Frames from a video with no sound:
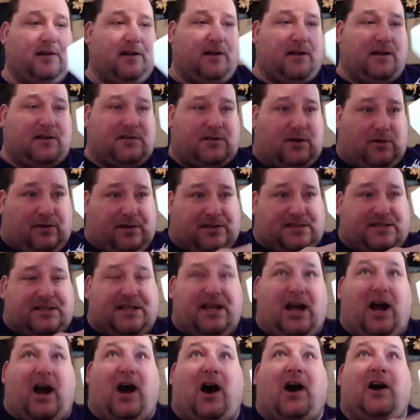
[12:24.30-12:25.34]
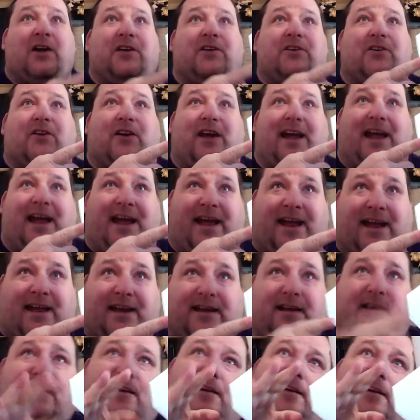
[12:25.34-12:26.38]
So it's the
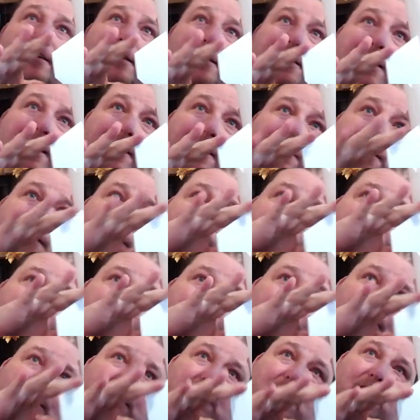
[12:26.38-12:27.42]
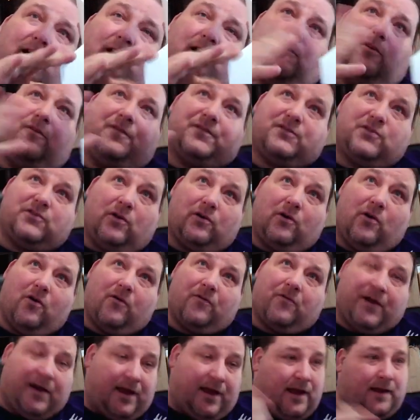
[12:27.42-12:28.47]
underhang, not the, I don't know if it's called
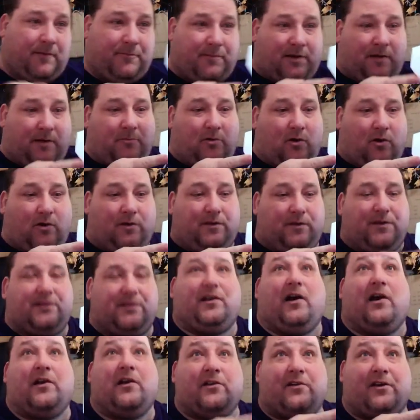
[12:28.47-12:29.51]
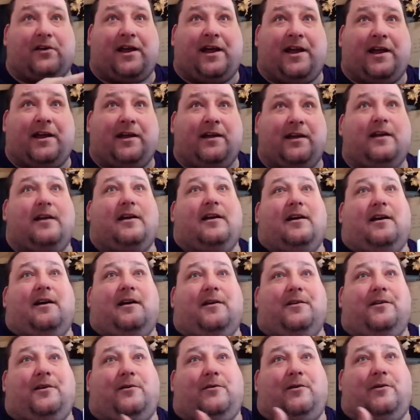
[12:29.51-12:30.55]
overhang, but I'm calling this underhang.
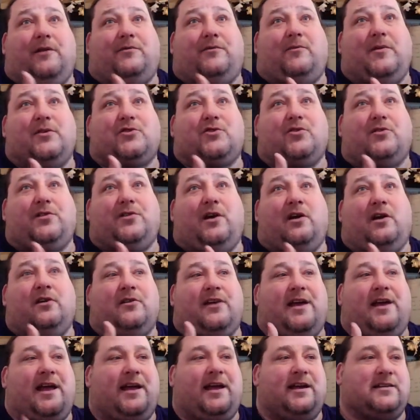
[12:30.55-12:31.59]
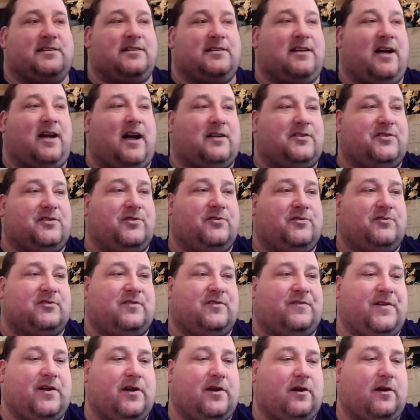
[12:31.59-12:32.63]
You have to make sure the underhang is not too
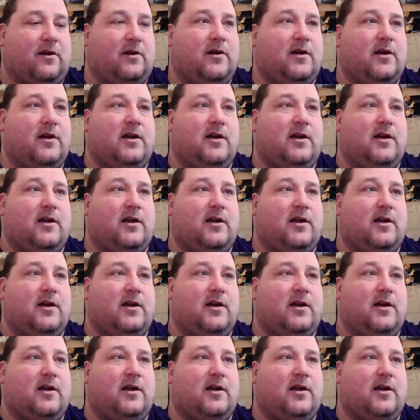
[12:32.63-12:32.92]
severe.